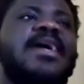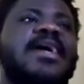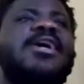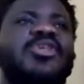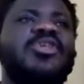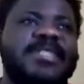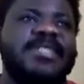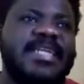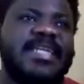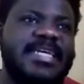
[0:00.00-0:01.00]
using
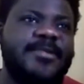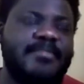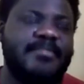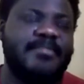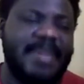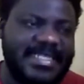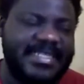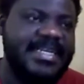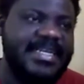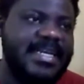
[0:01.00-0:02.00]
the term machine